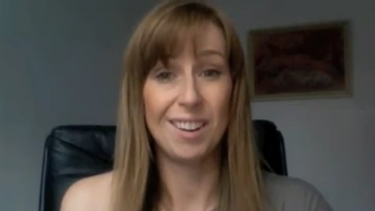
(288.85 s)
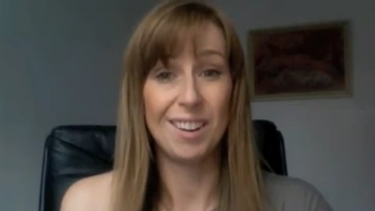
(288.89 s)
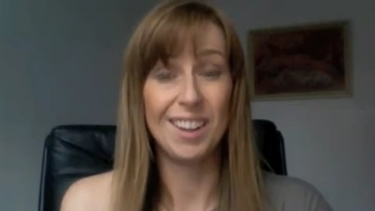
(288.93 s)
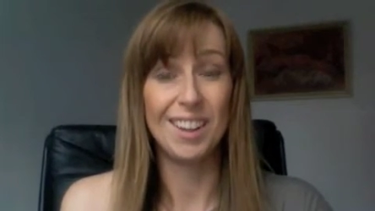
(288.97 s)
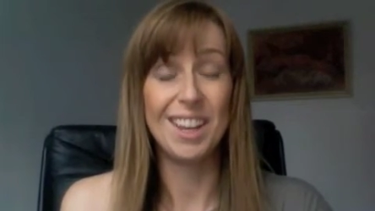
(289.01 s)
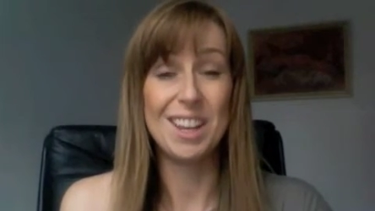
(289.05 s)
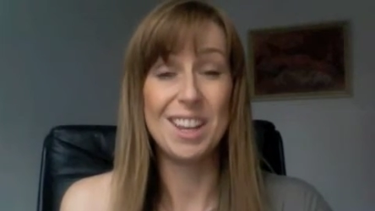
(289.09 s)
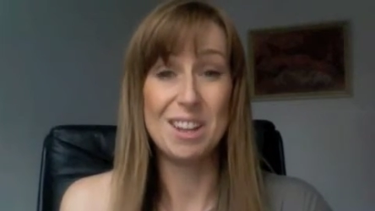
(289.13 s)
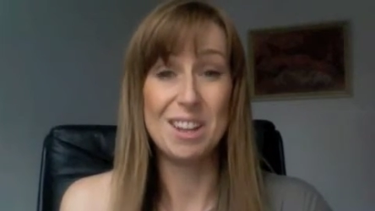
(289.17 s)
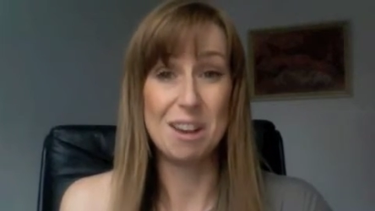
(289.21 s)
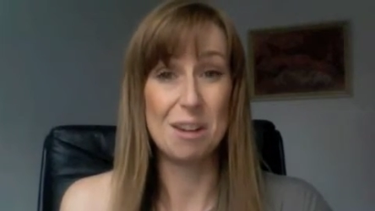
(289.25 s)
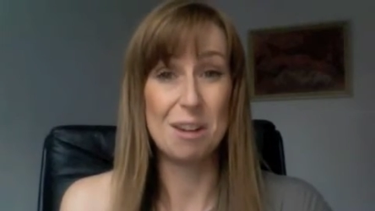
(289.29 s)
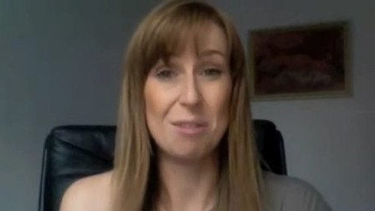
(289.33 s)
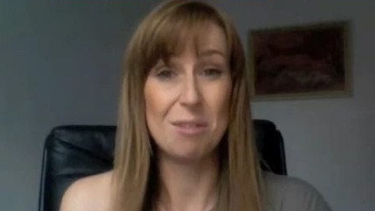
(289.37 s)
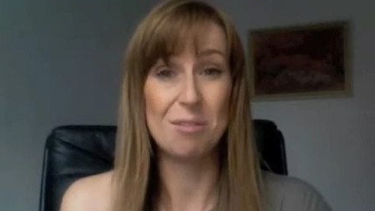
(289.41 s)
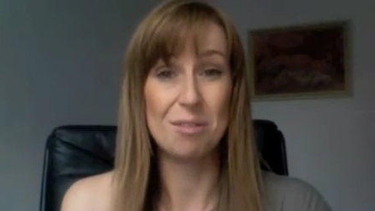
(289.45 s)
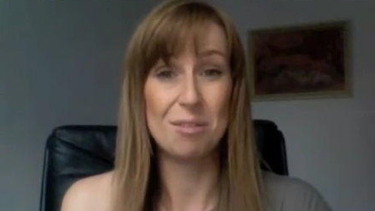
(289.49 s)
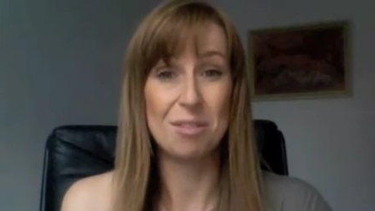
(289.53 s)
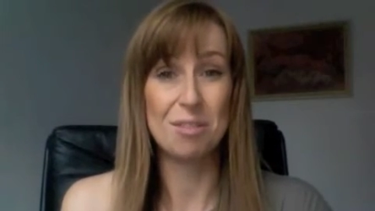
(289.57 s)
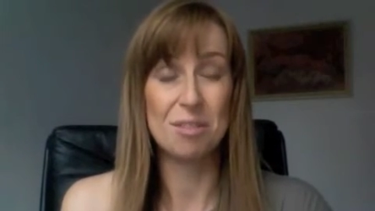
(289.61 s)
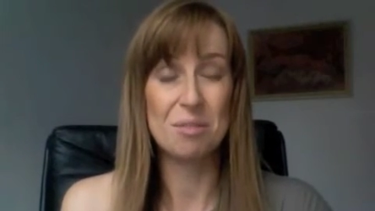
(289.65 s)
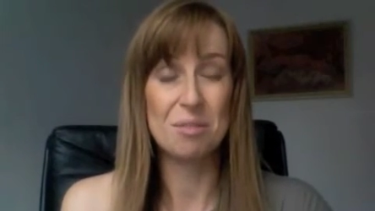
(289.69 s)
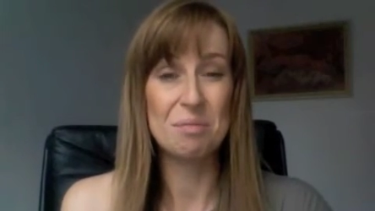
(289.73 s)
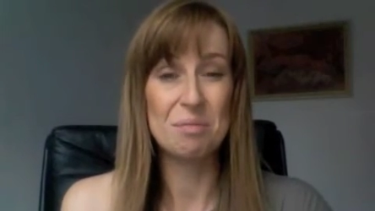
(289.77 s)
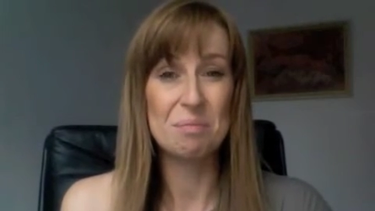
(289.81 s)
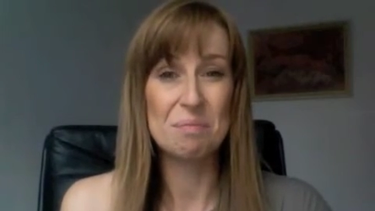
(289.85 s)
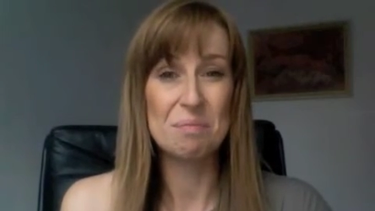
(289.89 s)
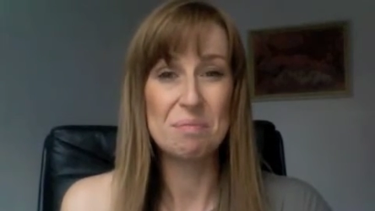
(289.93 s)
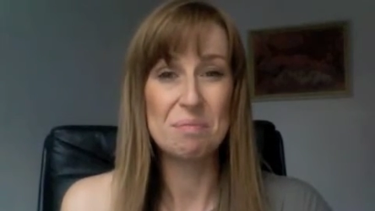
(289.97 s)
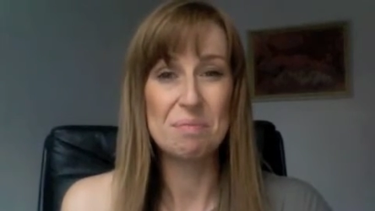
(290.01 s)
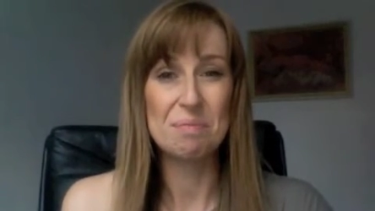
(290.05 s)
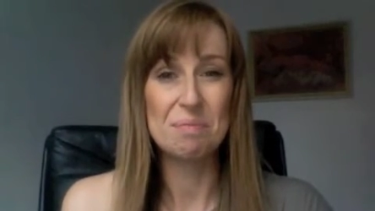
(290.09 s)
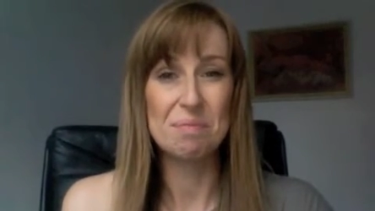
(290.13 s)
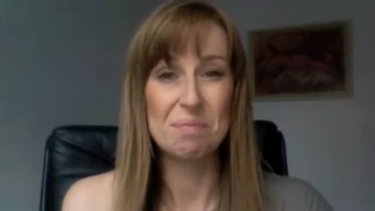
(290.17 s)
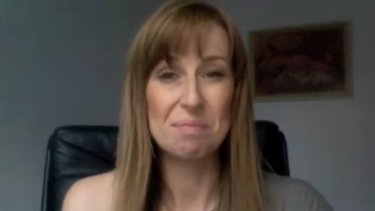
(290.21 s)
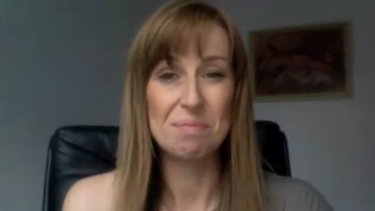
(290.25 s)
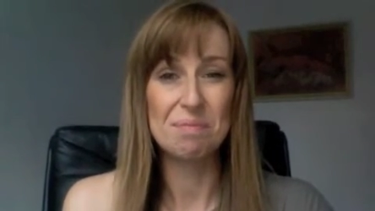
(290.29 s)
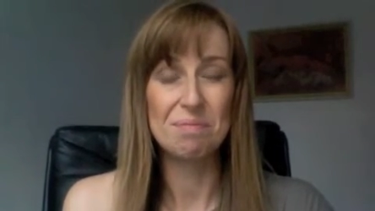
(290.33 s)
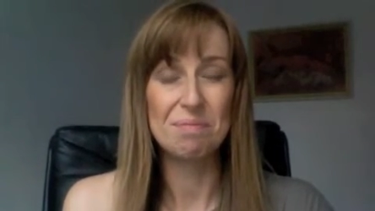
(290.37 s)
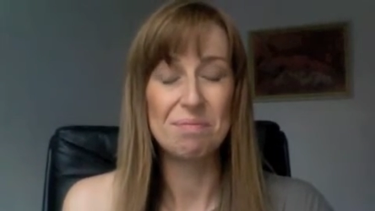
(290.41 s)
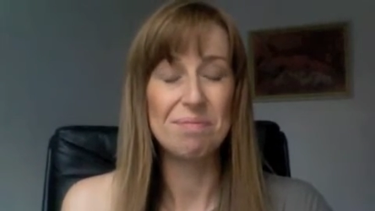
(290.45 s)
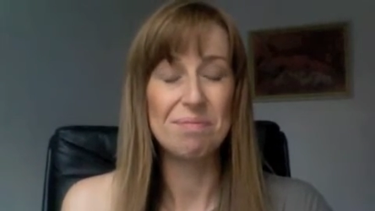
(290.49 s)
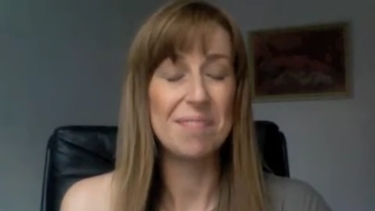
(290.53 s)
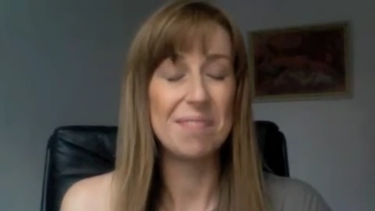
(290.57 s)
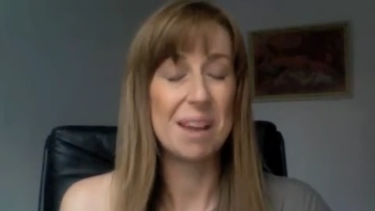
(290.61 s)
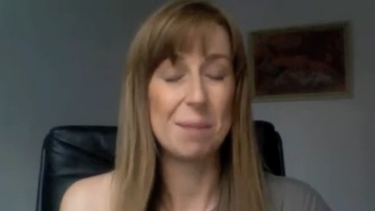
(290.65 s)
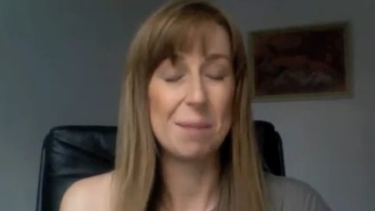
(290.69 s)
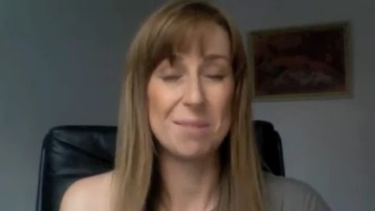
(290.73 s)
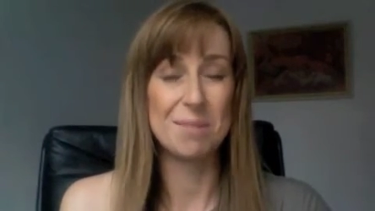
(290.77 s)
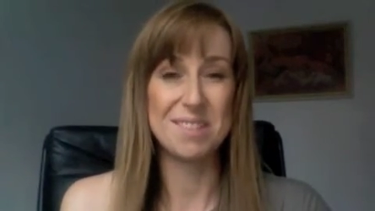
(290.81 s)
enough.
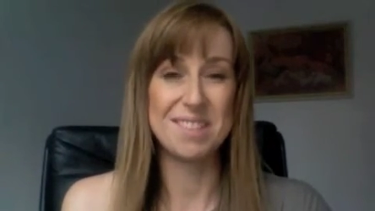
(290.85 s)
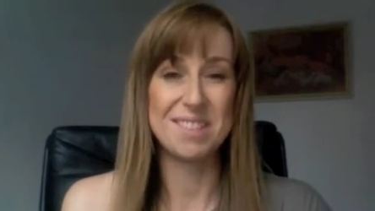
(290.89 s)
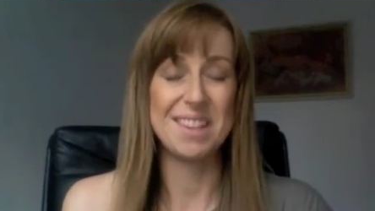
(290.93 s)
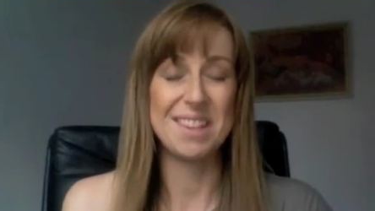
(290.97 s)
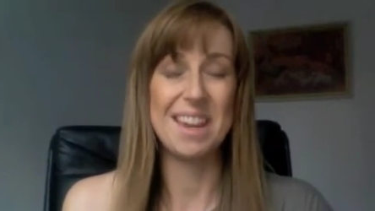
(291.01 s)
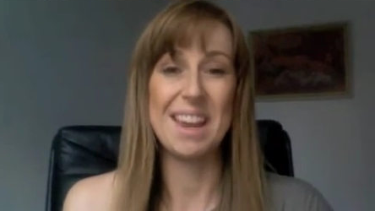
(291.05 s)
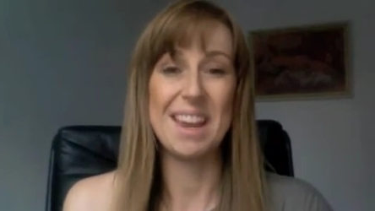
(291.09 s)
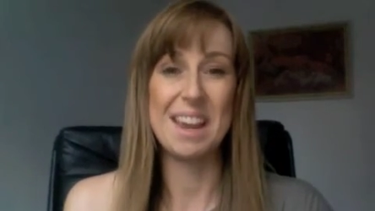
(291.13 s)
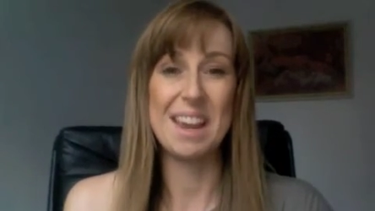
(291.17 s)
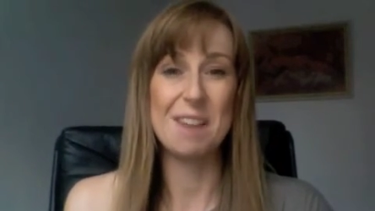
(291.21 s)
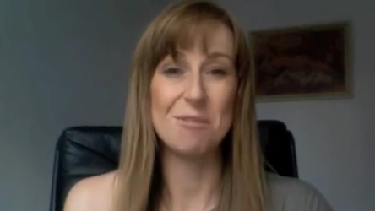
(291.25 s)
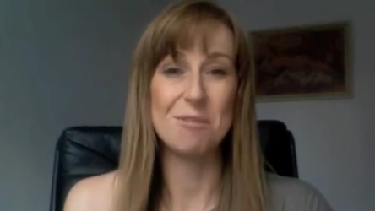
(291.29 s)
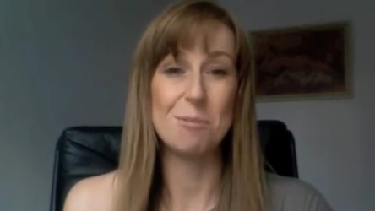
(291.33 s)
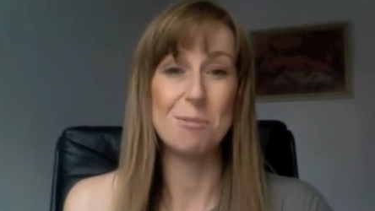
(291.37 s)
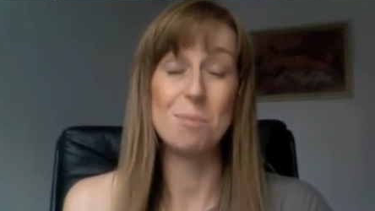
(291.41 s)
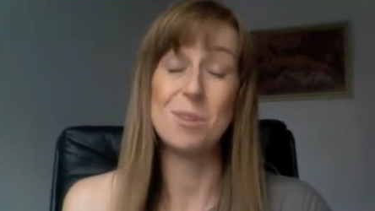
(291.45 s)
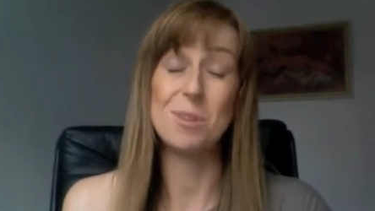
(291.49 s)
Namaste. Have a